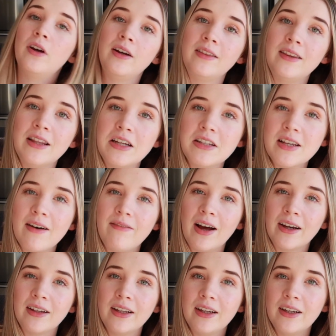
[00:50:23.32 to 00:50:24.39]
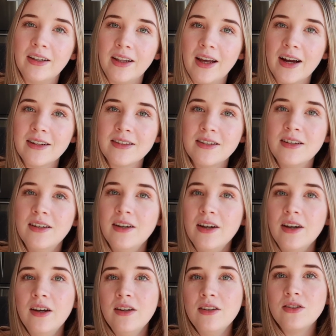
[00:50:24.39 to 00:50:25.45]
or anything, they just have like click and collect.
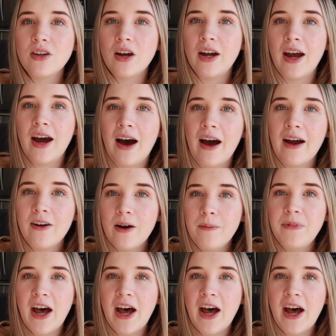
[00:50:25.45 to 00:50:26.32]
So yeah, I got